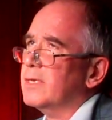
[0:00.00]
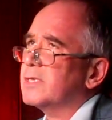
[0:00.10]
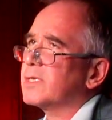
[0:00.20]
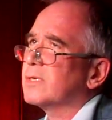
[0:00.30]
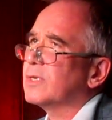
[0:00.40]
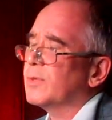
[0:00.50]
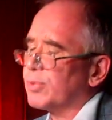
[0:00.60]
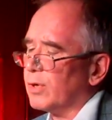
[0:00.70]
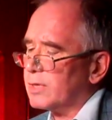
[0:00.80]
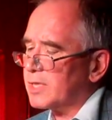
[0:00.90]
This
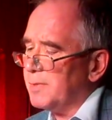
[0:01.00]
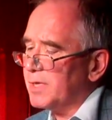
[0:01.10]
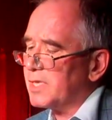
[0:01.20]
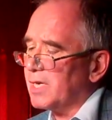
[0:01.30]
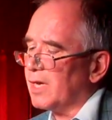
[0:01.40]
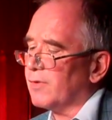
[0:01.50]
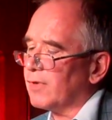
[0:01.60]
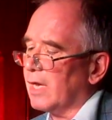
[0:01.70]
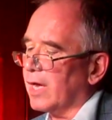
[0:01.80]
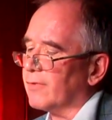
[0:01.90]
proximity
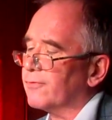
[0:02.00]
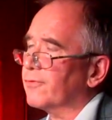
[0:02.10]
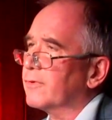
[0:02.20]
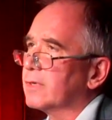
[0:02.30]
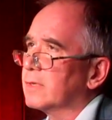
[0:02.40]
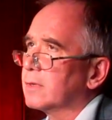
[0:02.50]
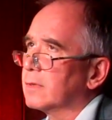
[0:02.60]
of life